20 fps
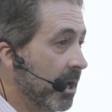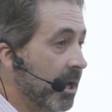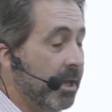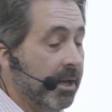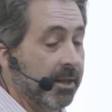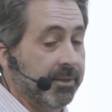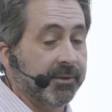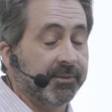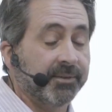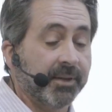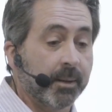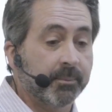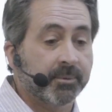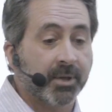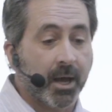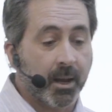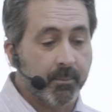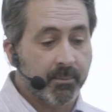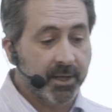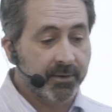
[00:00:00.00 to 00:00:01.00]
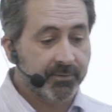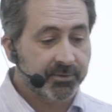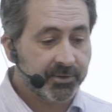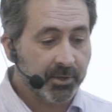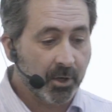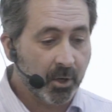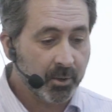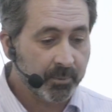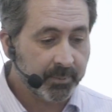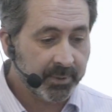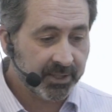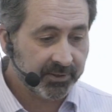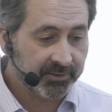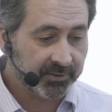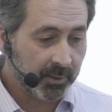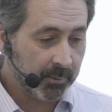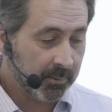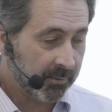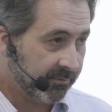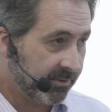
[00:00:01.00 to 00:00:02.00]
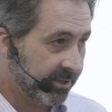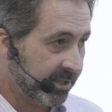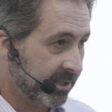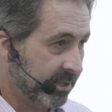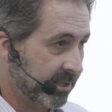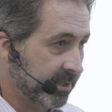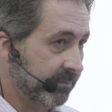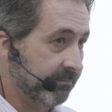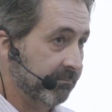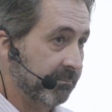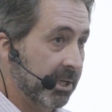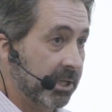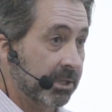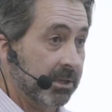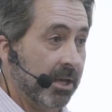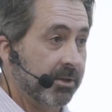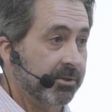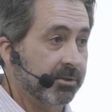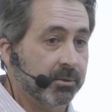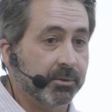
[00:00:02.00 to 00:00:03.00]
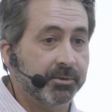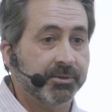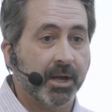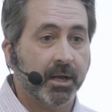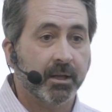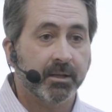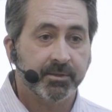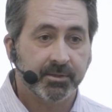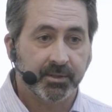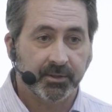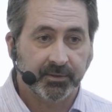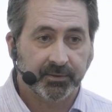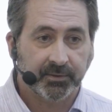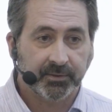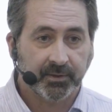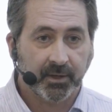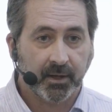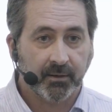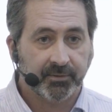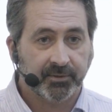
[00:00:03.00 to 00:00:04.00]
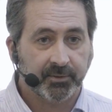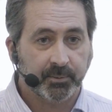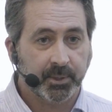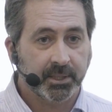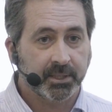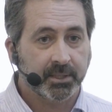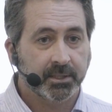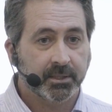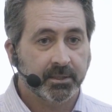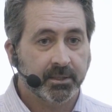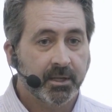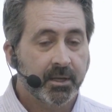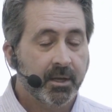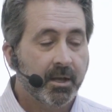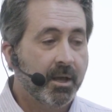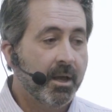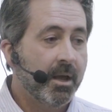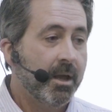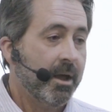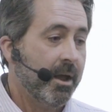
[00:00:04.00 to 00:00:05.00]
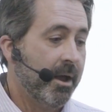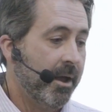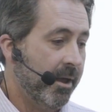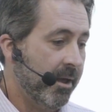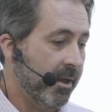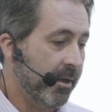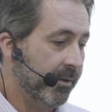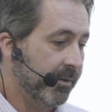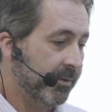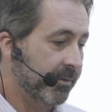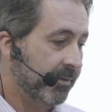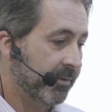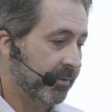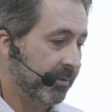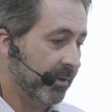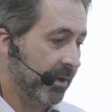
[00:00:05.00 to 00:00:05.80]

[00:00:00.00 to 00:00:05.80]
And at the same time, they've shown me some of the ecological challenges of Sweden. And